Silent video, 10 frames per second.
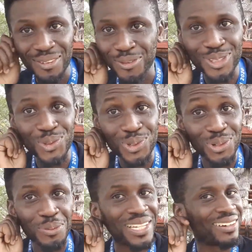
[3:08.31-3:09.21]
42
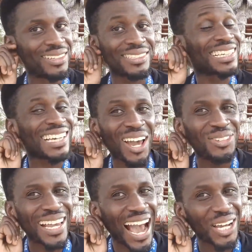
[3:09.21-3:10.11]
kilometer race
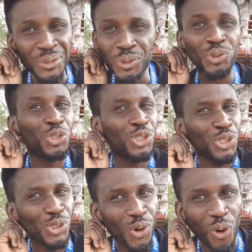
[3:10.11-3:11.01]
are you
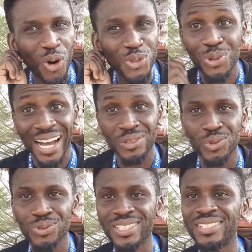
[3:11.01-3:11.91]
sure you can
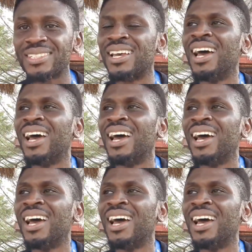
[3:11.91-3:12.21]
do this